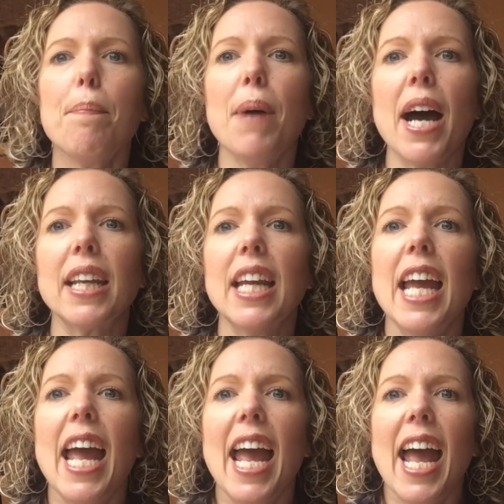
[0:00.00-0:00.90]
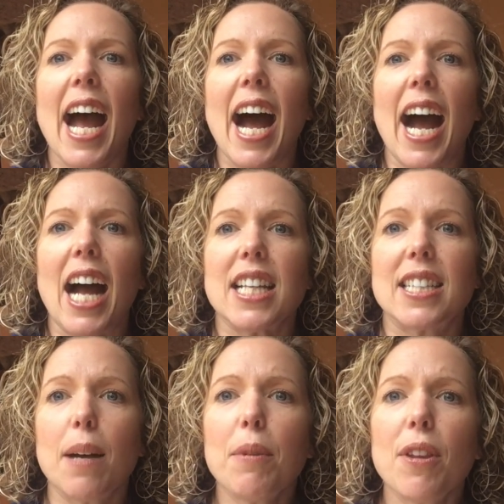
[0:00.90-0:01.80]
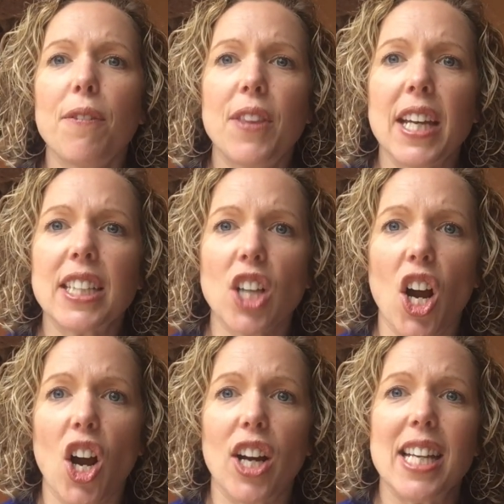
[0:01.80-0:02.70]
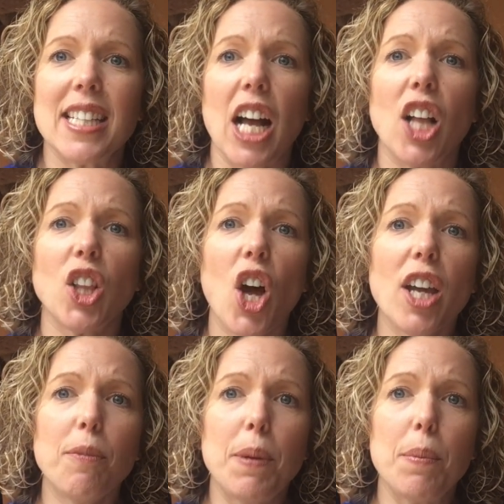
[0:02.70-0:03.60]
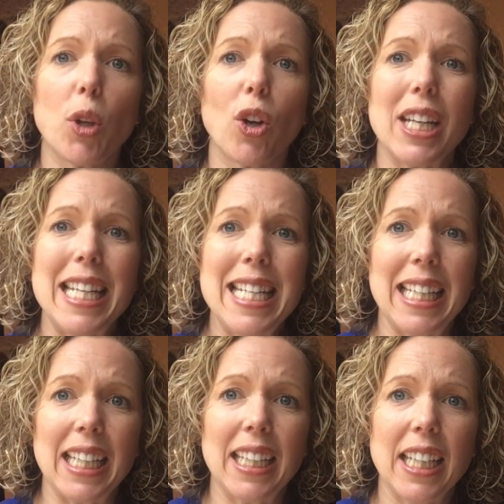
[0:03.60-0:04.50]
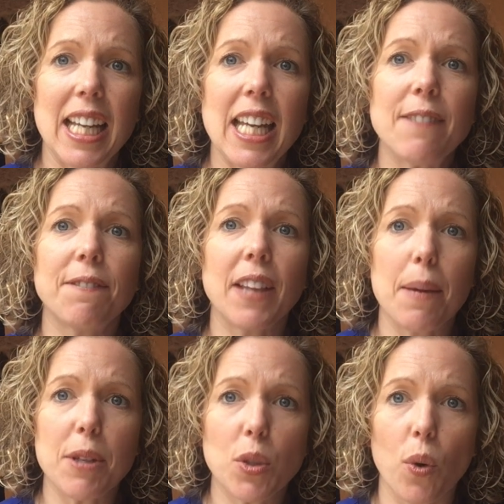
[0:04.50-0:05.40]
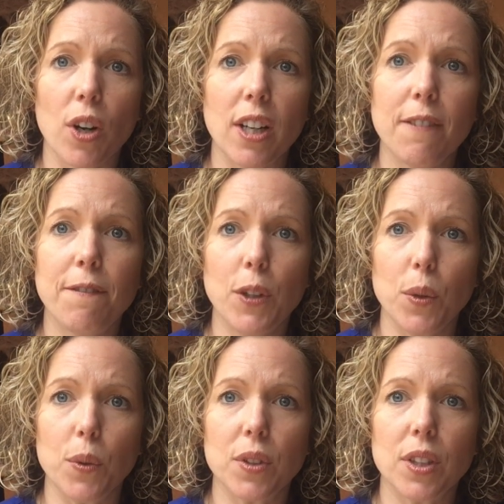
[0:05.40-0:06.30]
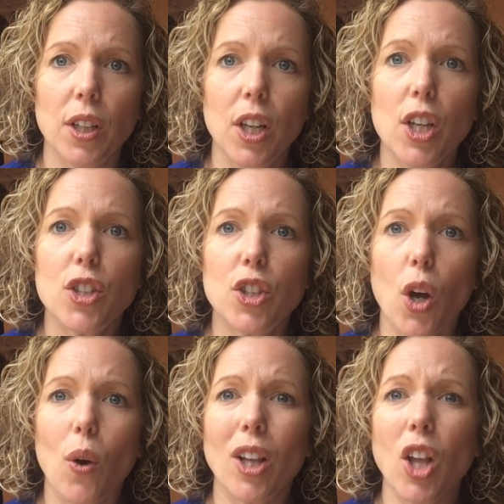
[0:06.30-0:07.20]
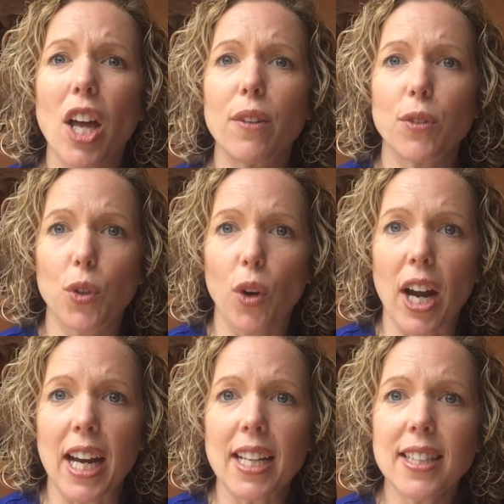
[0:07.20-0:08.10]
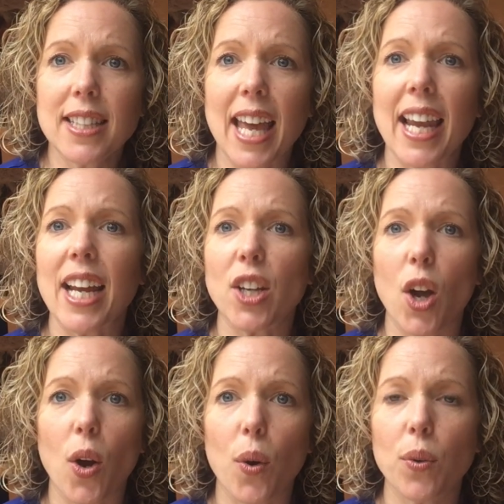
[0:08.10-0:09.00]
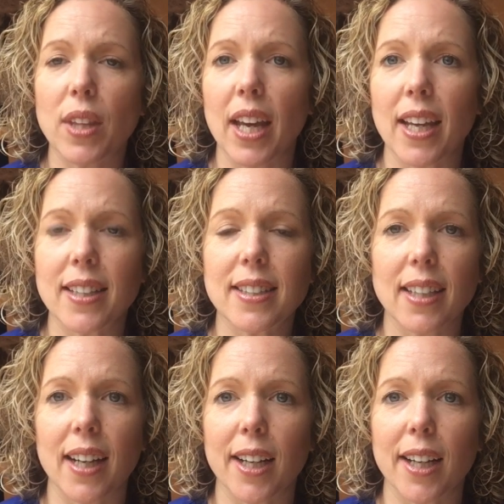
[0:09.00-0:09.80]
But some of the things is a lot of people are eating inflammatory foods. So a lot of grains, and I know that